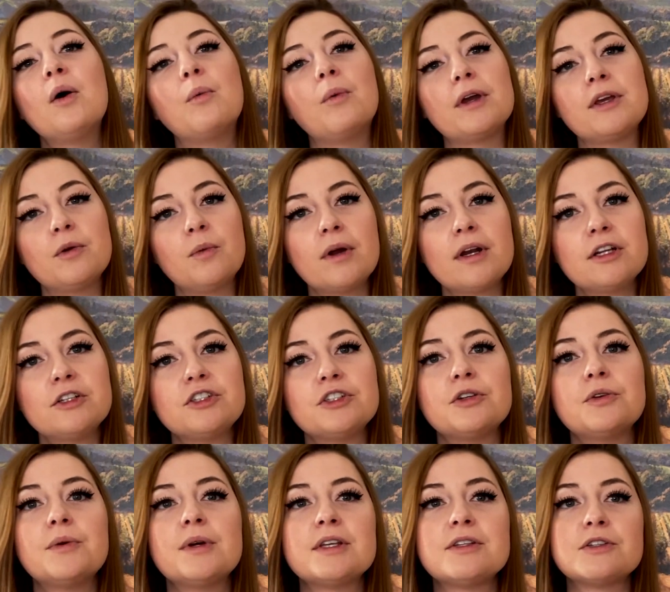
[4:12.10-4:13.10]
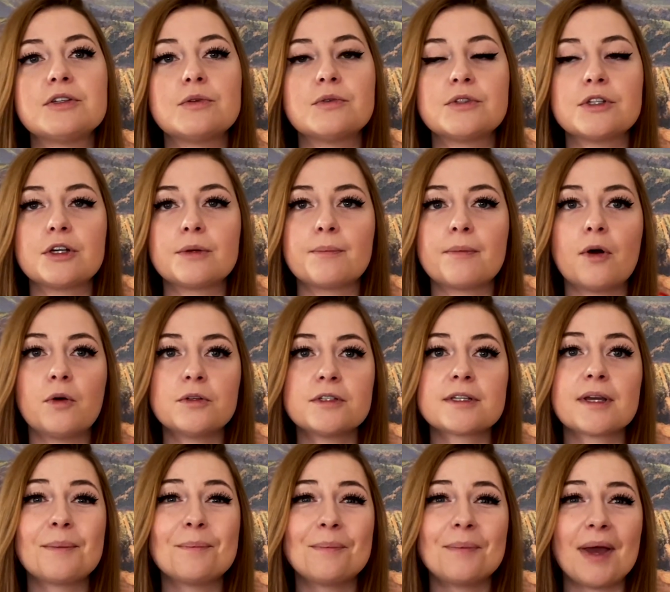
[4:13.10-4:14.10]
what you wanna do is use your most
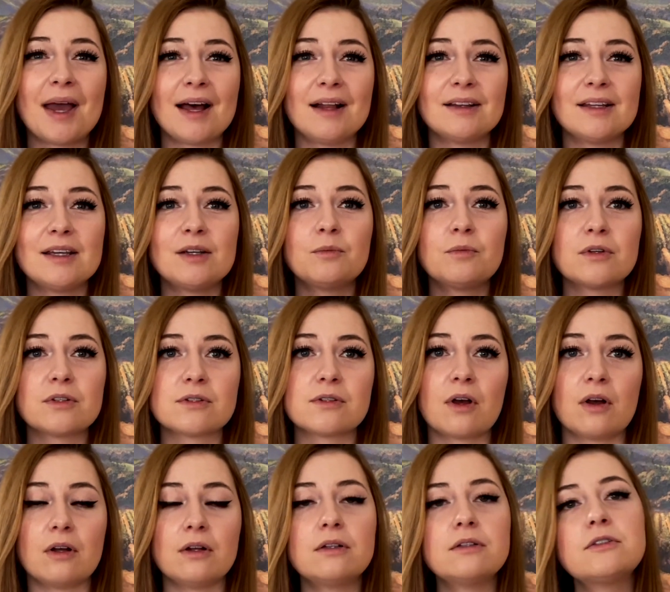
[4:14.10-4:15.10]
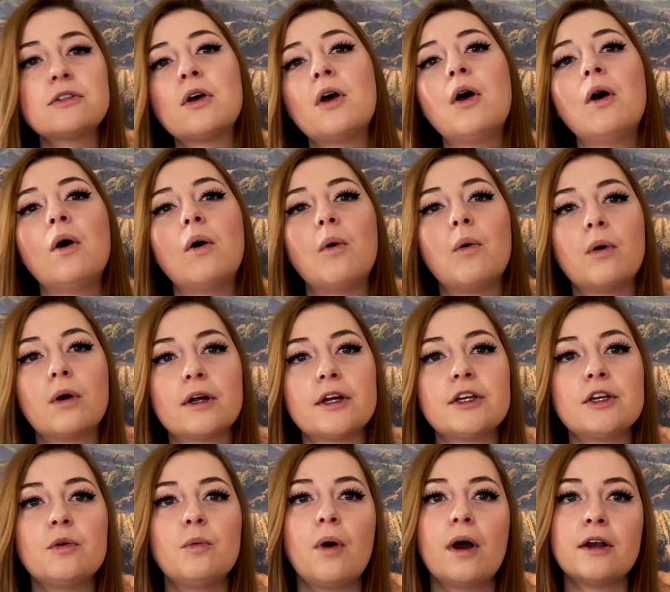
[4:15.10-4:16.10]
compelling result or
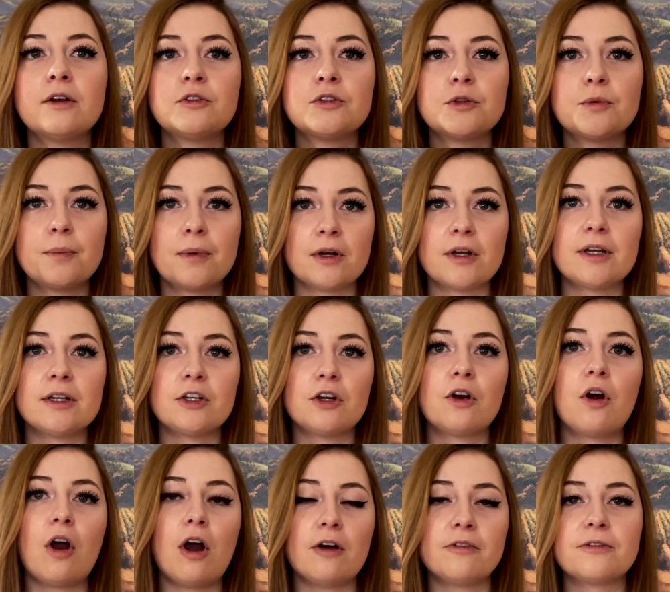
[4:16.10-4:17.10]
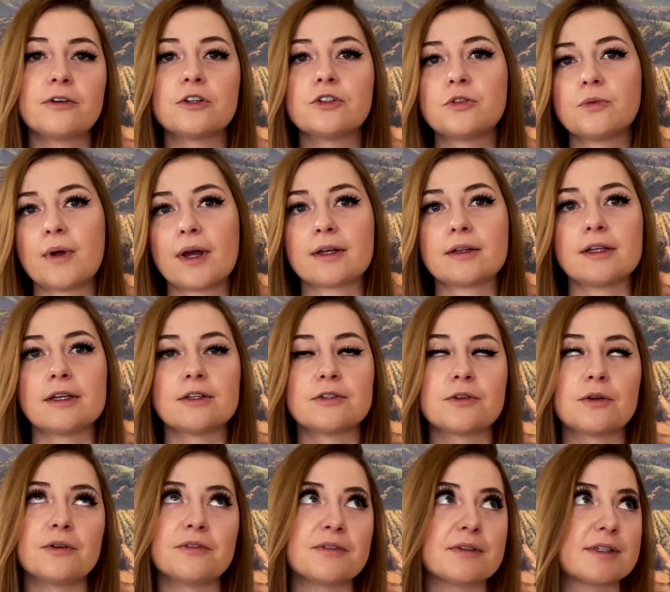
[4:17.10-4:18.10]
you want to put in your offer directly.
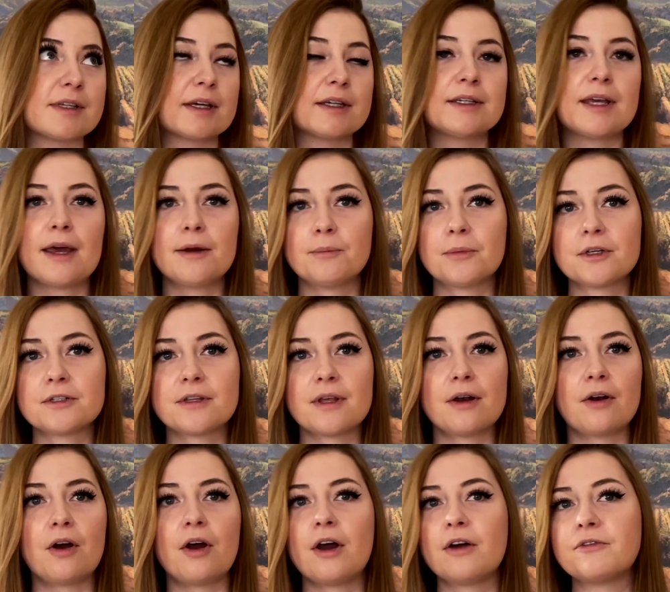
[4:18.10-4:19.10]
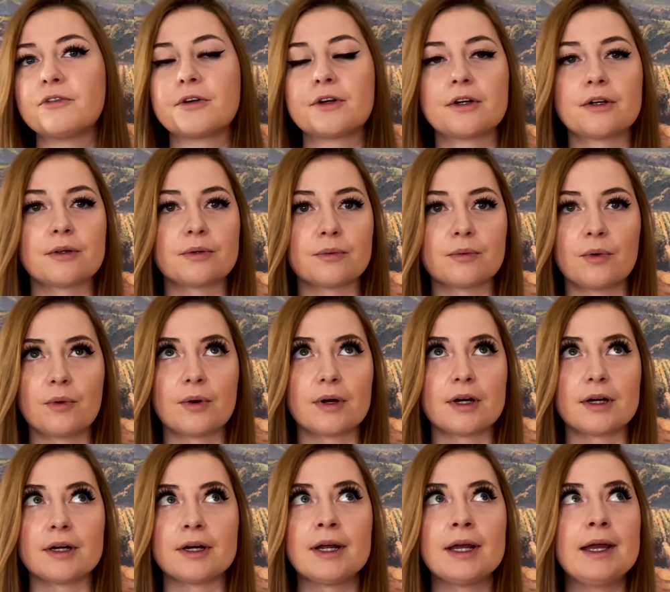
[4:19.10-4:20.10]
So if it's like 10% off or,
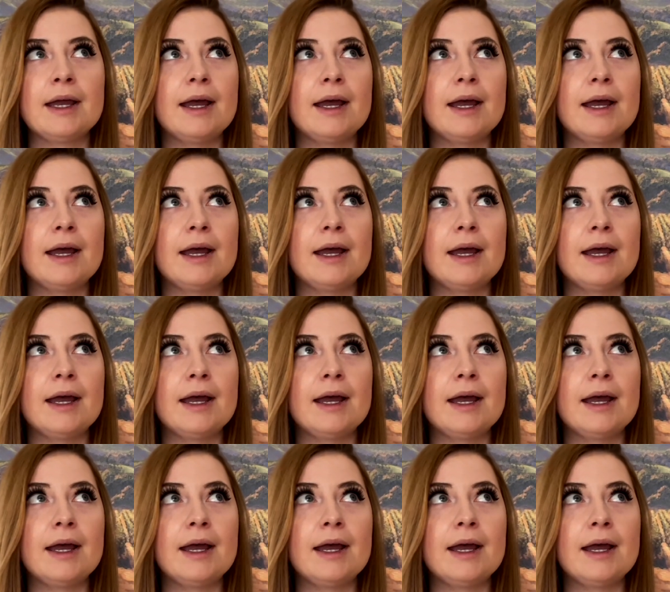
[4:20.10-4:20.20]
or